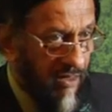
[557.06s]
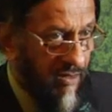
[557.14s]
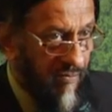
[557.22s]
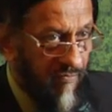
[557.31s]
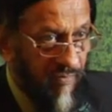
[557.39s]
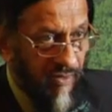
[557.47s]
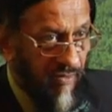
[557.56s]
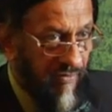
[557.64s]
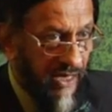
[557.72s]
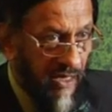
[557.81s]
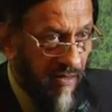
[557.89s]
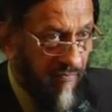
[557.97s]
the
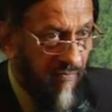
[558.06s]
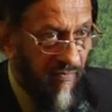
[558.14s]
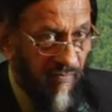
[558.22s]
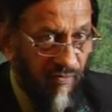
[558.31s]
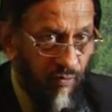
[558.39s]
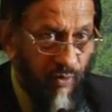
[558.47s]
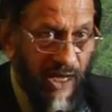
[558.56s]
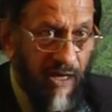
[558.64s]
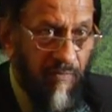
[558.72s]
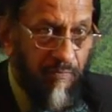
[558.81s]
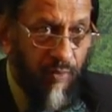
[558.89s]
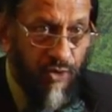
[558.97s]
very
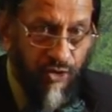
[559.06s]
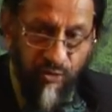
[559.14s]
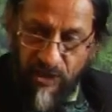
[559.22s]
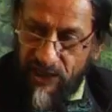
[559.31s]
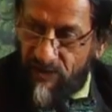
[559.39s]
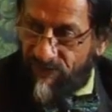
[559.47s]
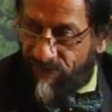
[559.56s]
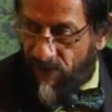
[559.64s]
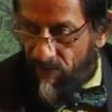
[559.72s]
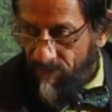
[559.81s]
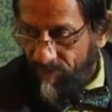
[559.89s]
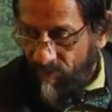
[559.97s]
well put together
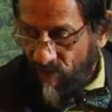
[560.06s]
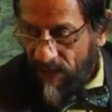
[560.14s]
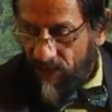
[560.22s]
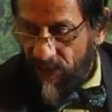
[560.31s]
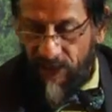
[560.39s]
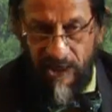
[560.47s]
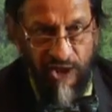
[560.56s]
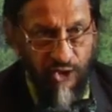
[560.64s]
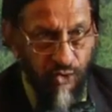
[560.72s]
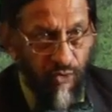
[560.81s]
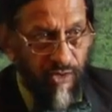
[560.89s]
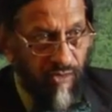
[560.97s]
film clearly
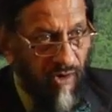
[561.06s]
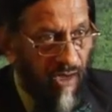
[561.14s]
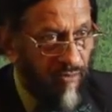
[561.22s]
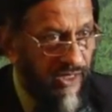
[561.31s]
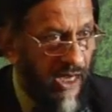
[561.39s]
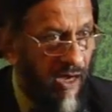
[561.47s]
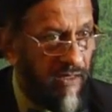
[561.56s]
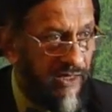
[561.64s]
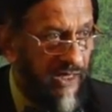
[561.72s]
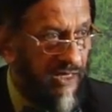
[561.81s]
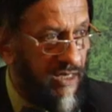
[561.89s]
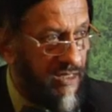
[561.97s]
showed you how the
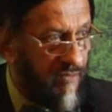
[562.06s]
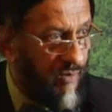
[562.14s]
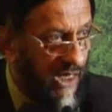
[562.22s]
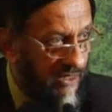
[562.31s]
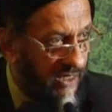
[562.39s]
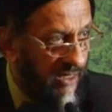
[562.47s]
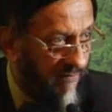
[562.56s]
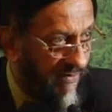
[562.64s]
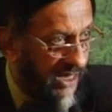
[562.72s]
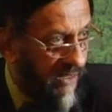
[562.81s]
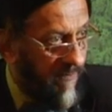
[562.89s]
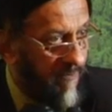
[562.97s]
Arctic is melting. In
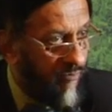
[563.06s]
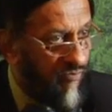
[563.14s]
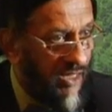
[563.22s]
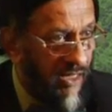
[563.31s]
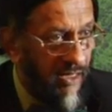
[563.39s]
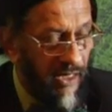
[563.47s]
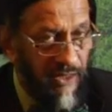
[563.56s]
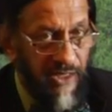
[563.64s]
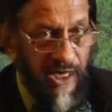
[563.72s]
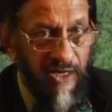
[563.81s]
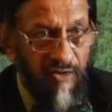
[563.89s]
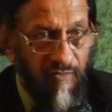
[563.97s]
fact, at
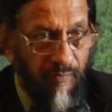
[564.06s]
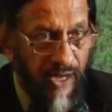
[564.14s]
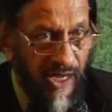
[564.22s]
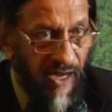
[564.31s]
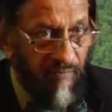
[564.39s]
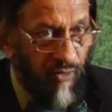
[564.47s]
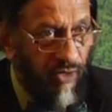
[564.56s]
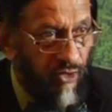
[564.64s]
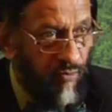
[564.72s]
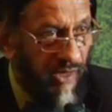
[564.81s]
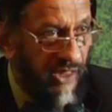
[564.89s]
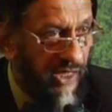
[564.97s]
the end of May, I'm going
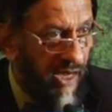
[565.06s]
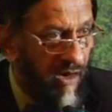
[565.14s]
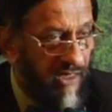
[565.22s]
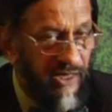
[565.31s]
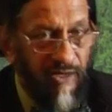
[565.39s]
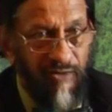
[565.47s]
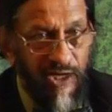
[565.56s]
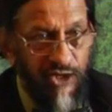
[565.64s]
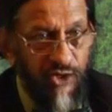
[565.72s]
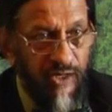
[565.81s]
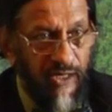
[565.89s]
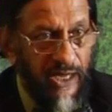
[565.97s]
to be in the Arctic
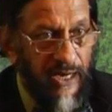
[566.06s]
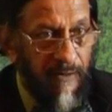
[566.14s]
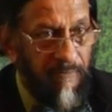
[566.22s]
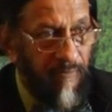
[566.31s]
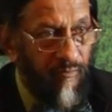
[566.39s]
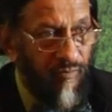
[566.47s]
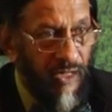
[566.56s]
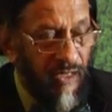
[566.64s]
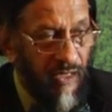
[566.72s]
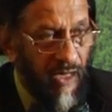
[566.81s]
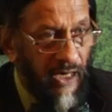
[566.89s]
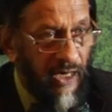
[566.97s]
region again.
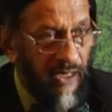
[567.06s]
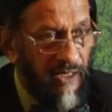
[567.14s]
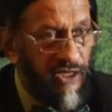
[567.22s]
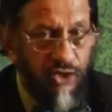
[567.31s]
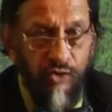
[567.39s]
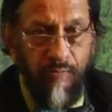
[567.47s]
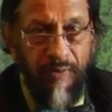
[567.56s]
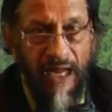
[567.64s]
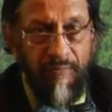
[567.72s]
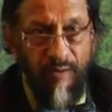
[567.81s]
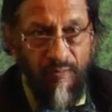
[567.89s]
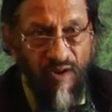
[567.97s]
And it's so
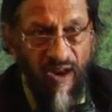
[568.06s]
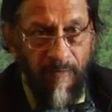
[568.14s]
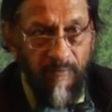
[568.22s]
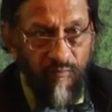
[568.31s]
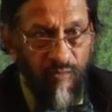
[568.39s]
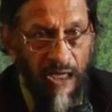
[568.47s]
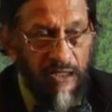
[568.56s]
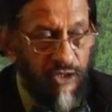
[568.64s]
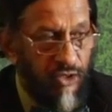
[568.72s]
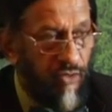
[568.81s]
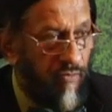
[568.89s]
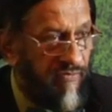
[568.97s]
palpable.
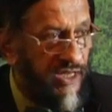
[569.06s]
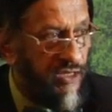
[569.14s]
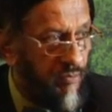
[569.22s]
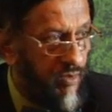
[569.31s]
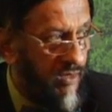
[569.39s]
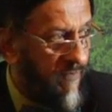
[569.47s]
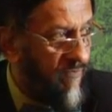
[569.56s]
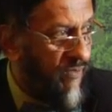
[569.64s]
It's so visible